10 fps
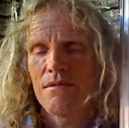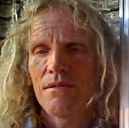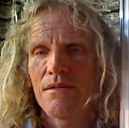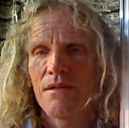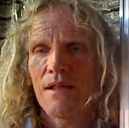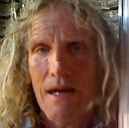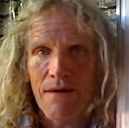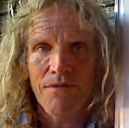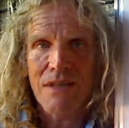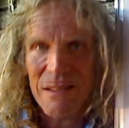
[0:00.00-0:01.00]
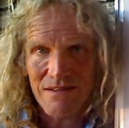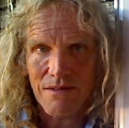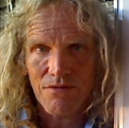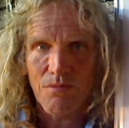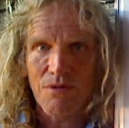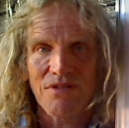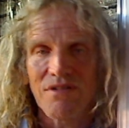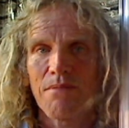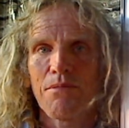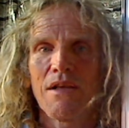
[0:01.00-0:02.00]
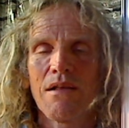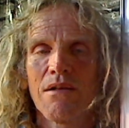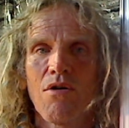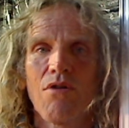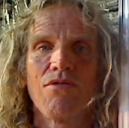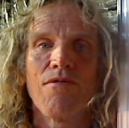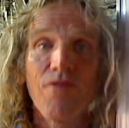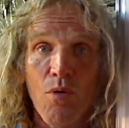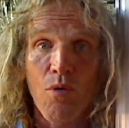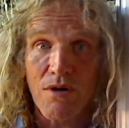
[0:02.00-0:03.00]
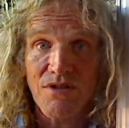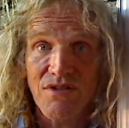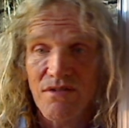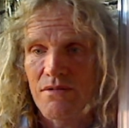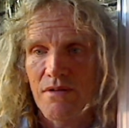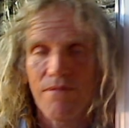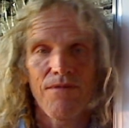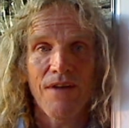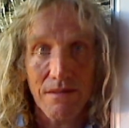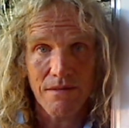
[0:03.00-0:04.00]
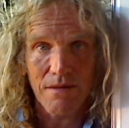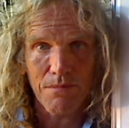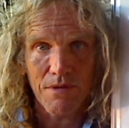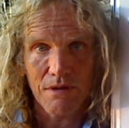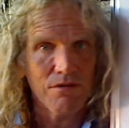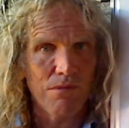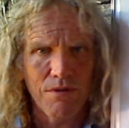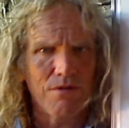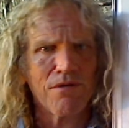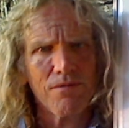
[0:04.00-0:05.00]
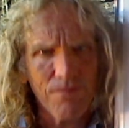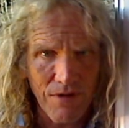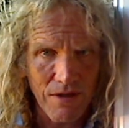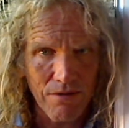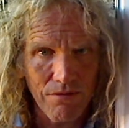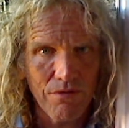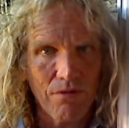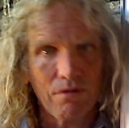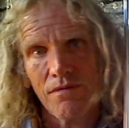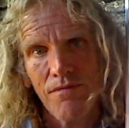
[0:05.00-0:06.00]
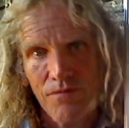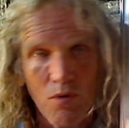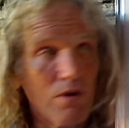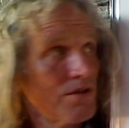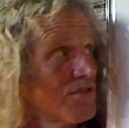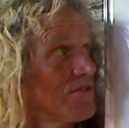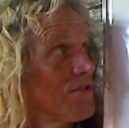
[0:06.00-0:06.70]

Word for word: that ever exist when something called a force affects something. So when there's a field or a force,